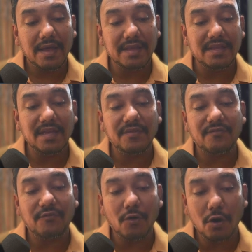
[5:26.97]
In the
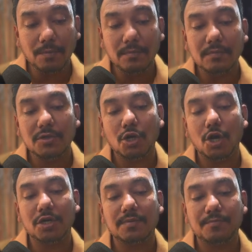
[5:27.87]

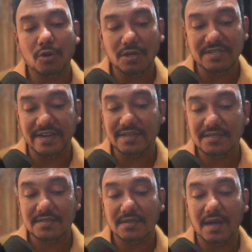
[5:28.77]

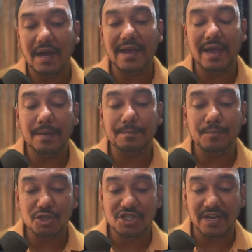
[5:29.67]
form.projects, I am
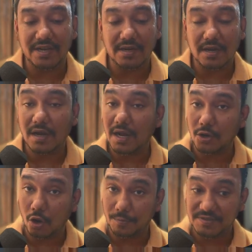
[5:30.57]
pushing
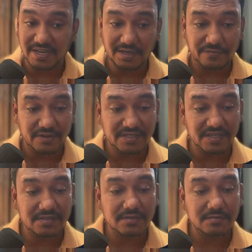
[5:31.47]
an object which
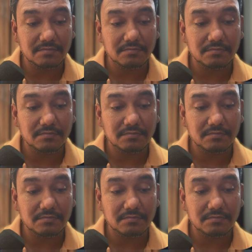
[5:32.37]
is